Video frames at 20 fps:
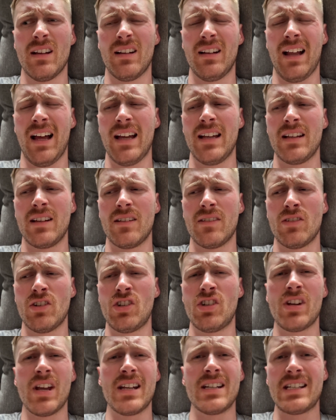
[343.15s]
like
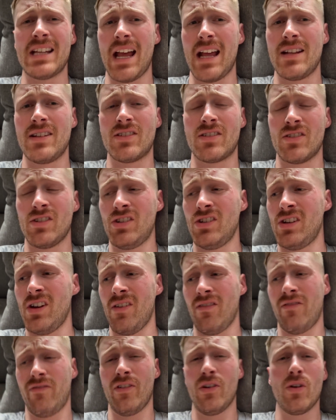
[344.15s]
shit tents and
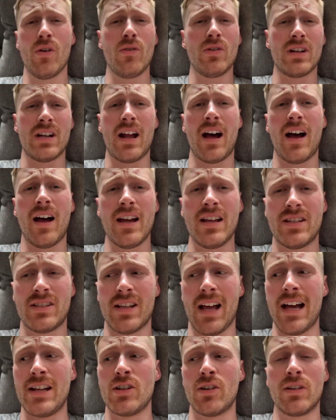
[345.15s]
shit food and artists
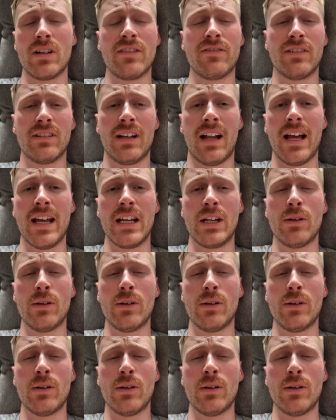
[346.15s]
that I don't even like,